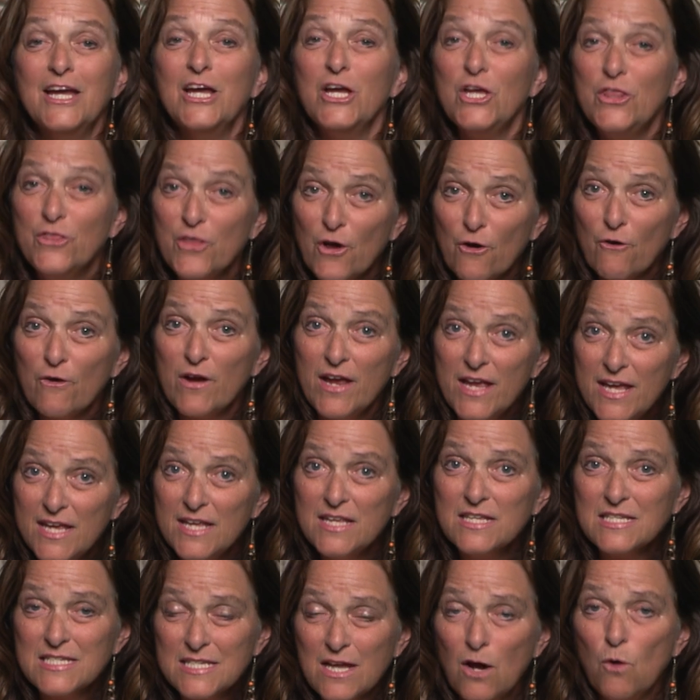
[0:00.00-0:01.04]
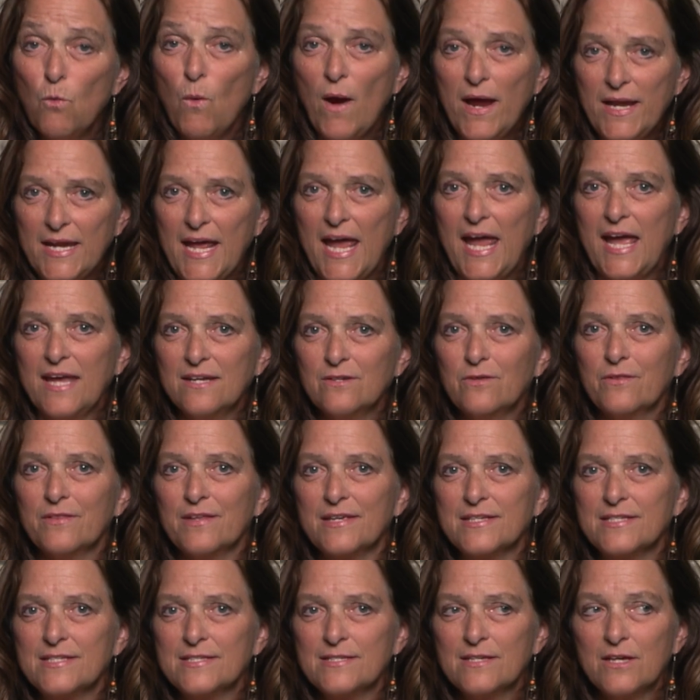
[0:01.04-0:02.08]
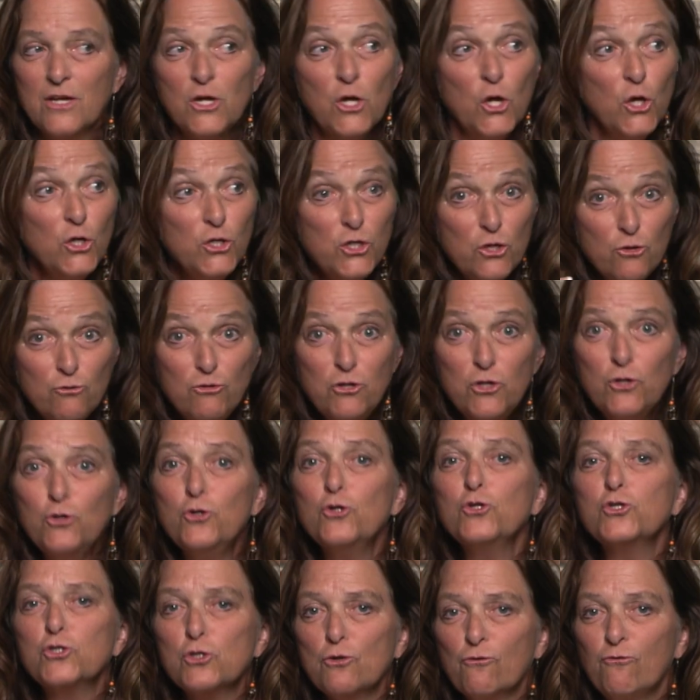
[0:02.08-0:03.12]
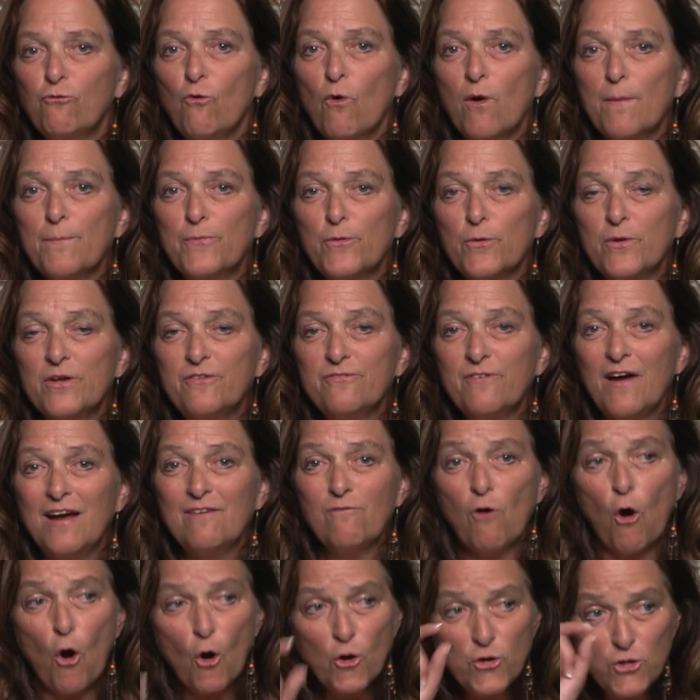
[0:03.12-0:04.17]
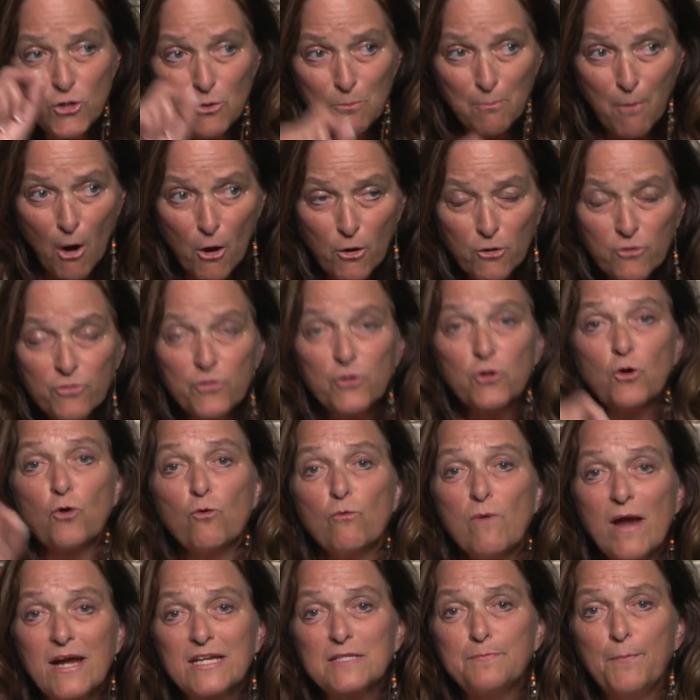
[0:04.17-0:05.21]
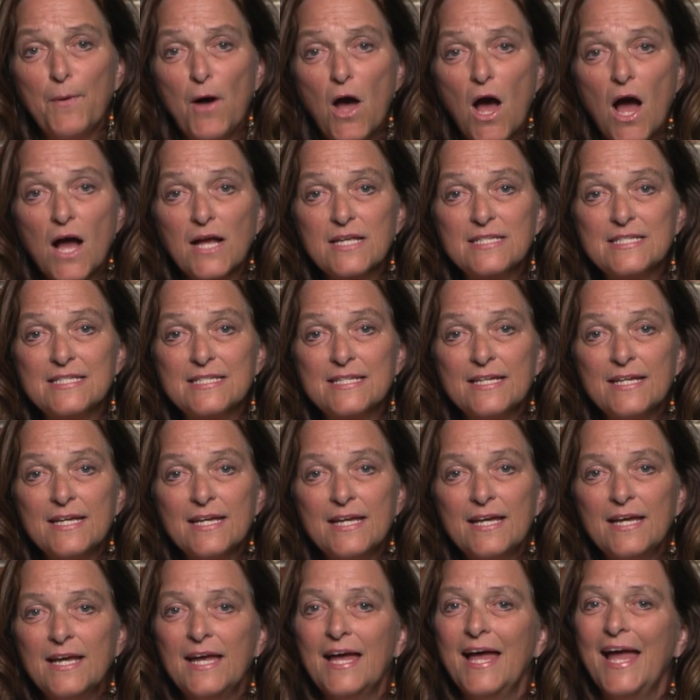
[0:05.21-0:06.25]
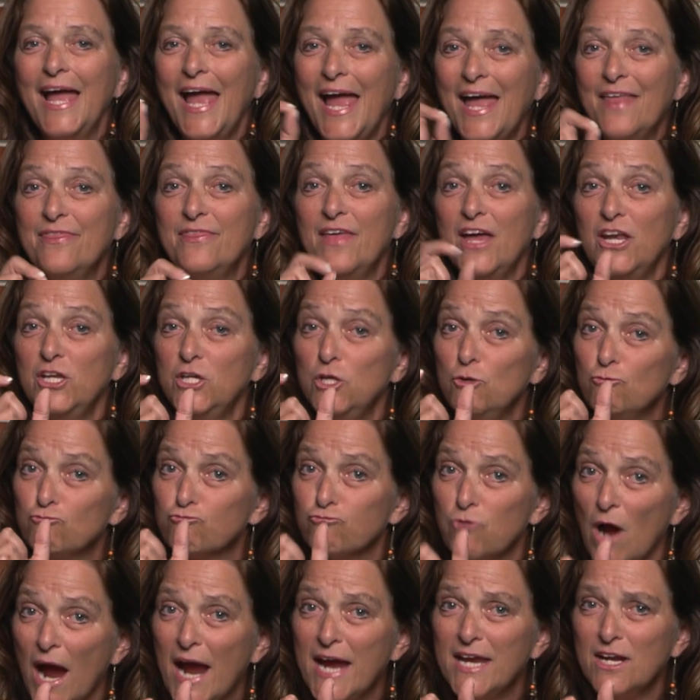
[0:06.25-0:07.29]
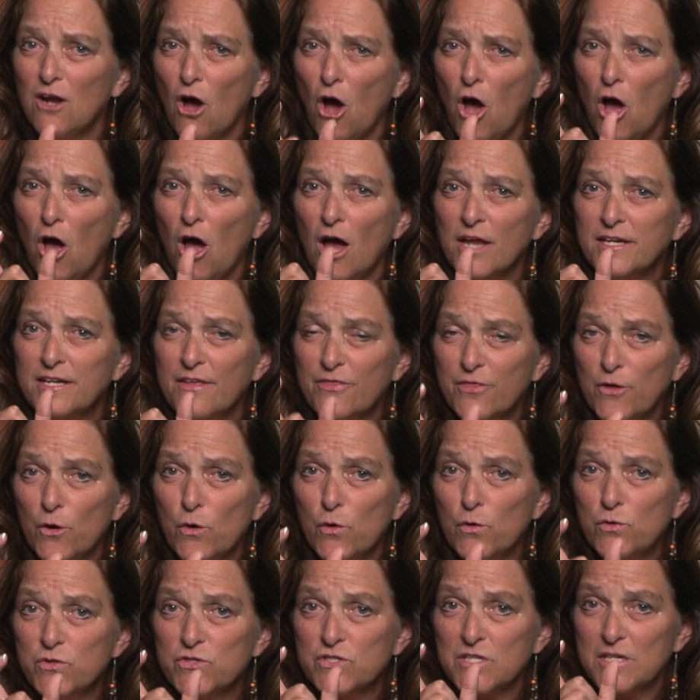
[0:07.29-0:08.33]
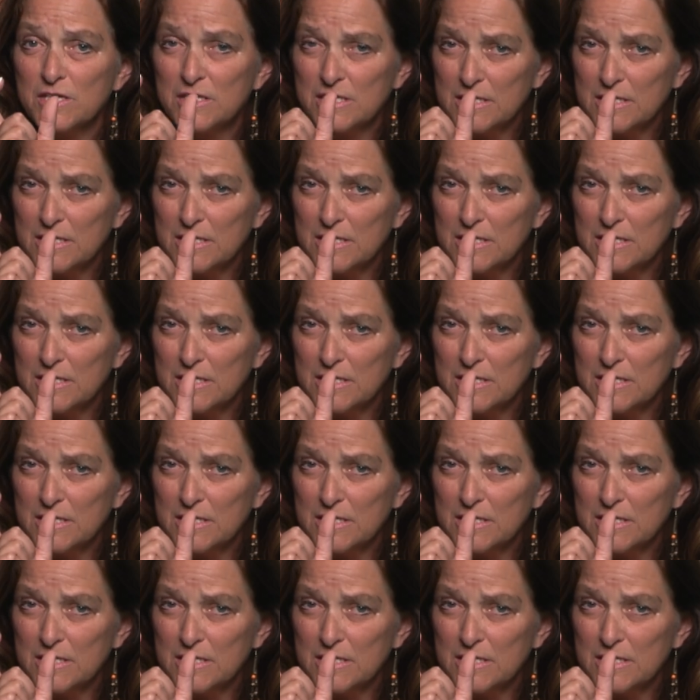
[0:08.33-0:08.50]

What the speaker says: There is a way to handle this. You use your Form 35R, you mark the correct box, and then you write on those